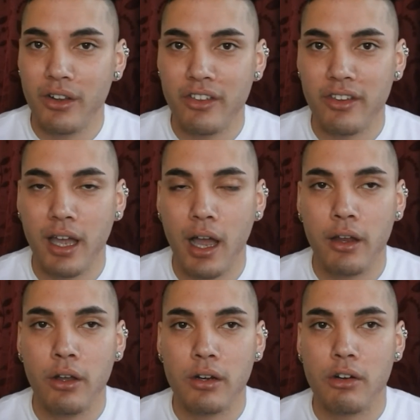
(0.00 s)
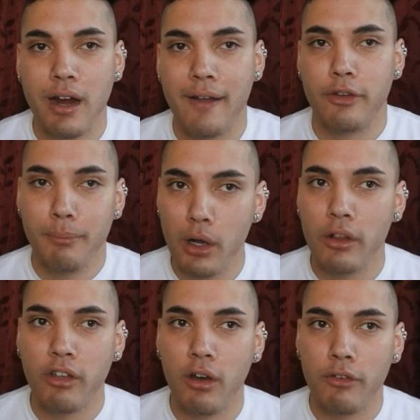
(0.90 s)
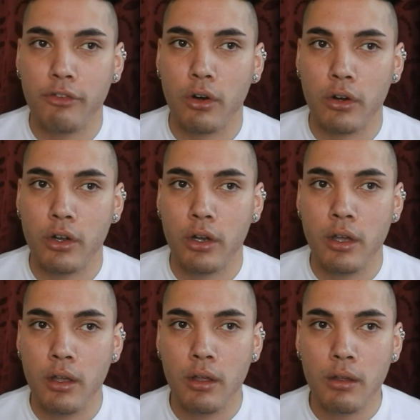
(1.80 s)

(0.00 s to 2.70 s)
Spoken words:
Honestly, I couldn't craft a Molotov for a good